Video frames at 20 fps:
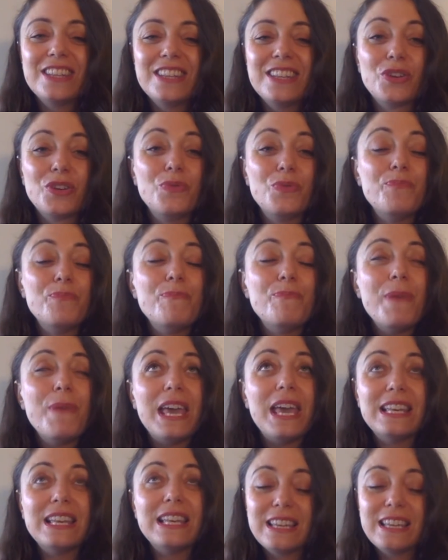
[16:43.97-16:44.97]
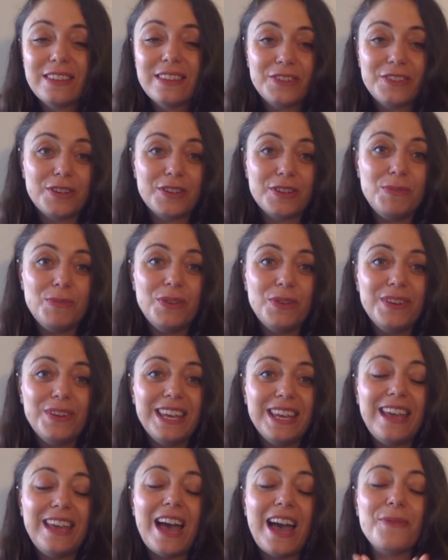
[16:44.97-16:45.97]
It's an amazing little
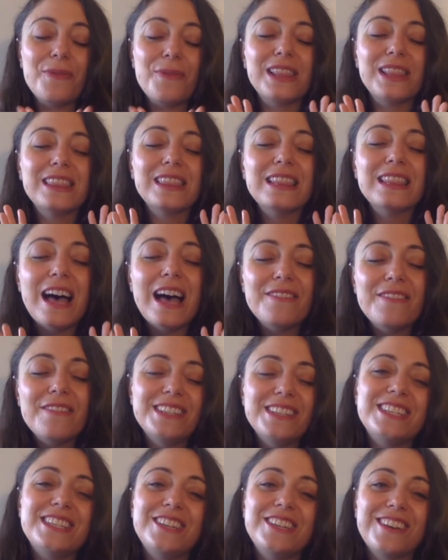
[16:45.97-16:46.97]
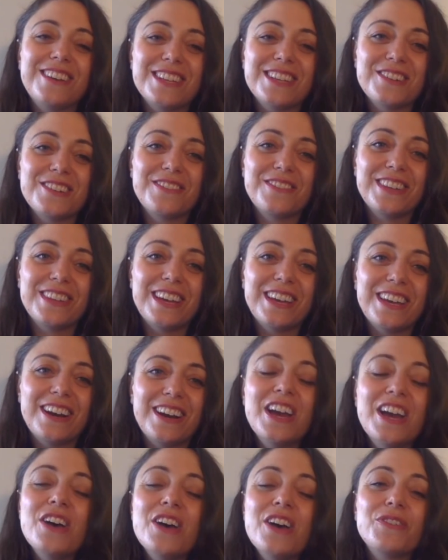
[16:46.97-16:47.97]
community. I would love to see you guys over there.